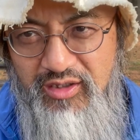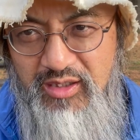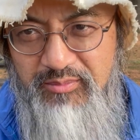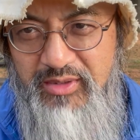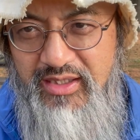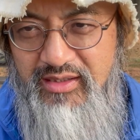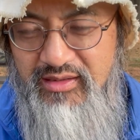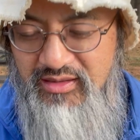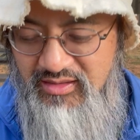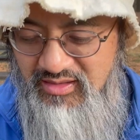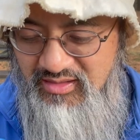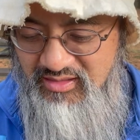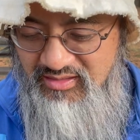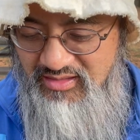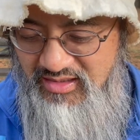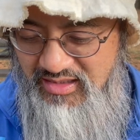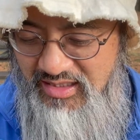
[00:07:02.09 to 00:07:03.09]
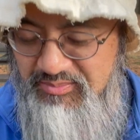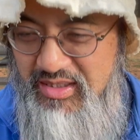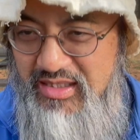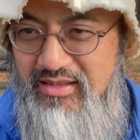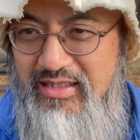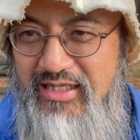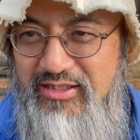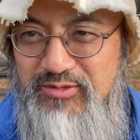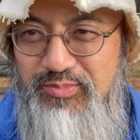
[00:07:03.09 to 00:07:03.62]
I mean, I'm not
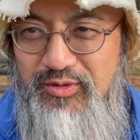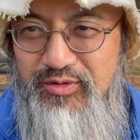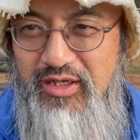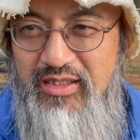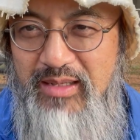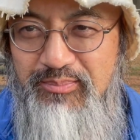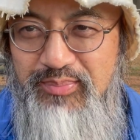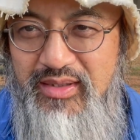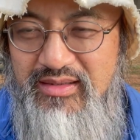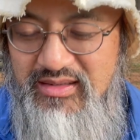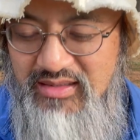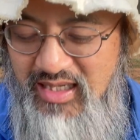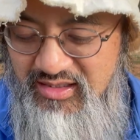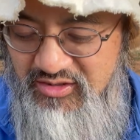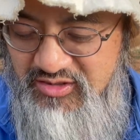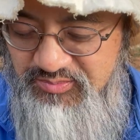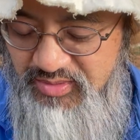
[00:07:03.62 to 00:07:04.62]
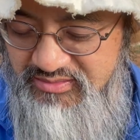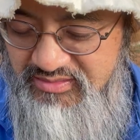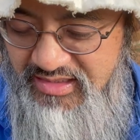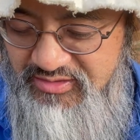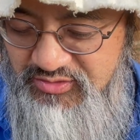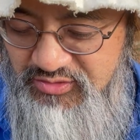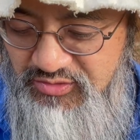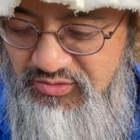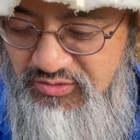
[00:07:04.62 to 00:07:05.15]
an expert on empanadas, but they
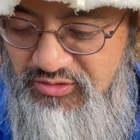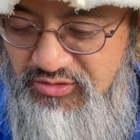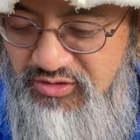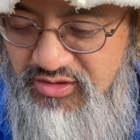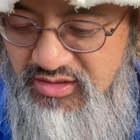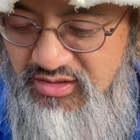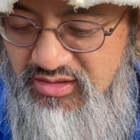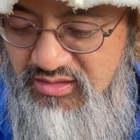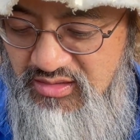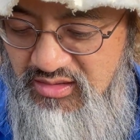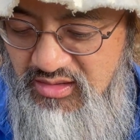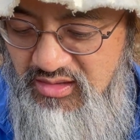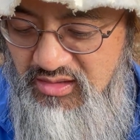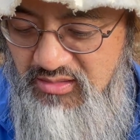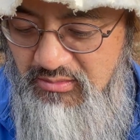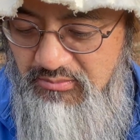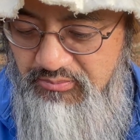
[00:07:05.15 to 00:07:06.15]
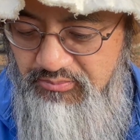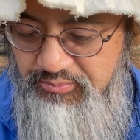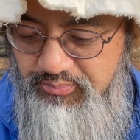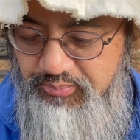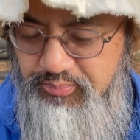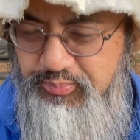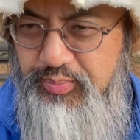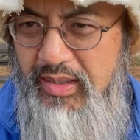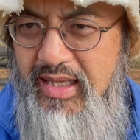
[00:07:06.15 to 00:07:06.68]
do look
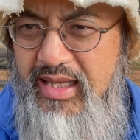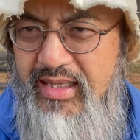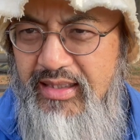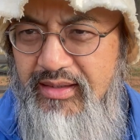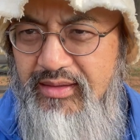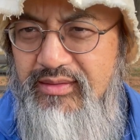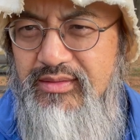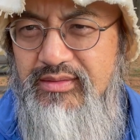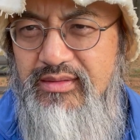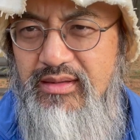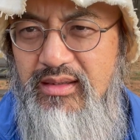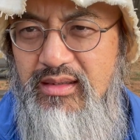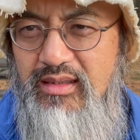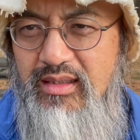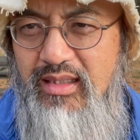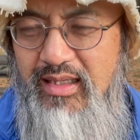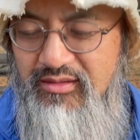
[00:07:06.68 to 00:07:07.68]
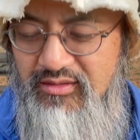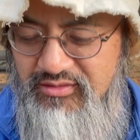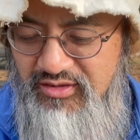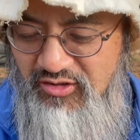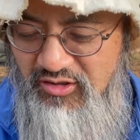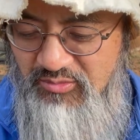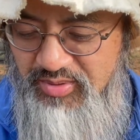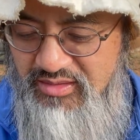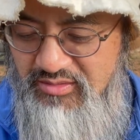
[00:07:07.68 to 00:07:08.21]
baked. I don't
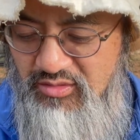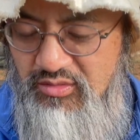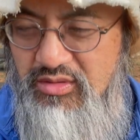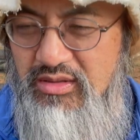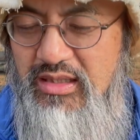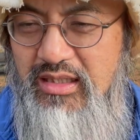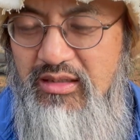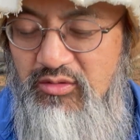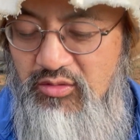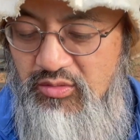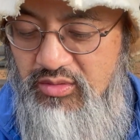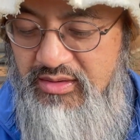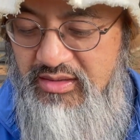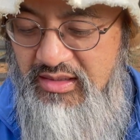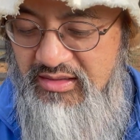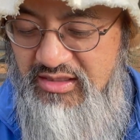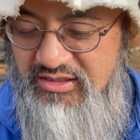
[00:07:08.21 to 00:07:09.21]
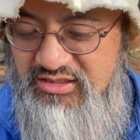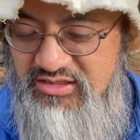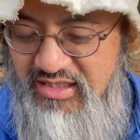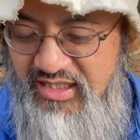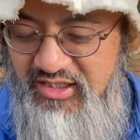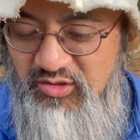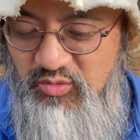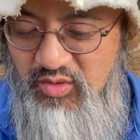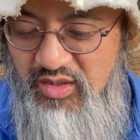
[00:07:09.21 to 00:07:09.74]
know, but the
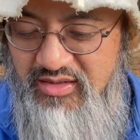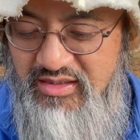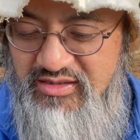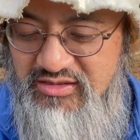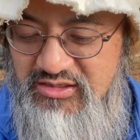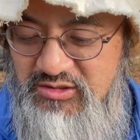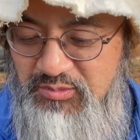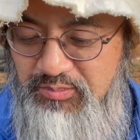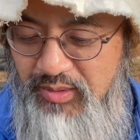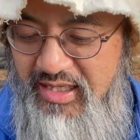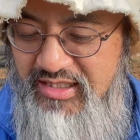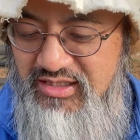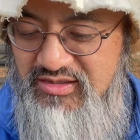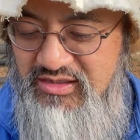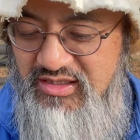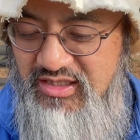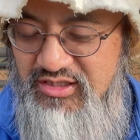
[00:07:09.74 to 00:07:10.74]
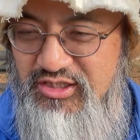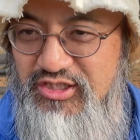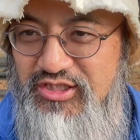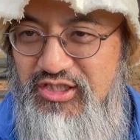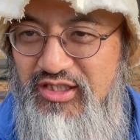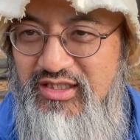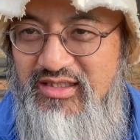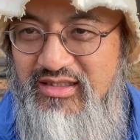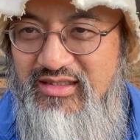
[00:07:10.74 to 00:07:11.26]
second one is spicy
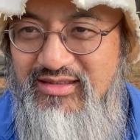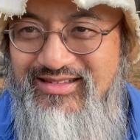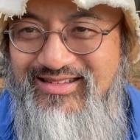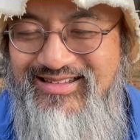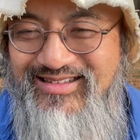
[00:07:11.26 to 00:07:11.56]
chicken.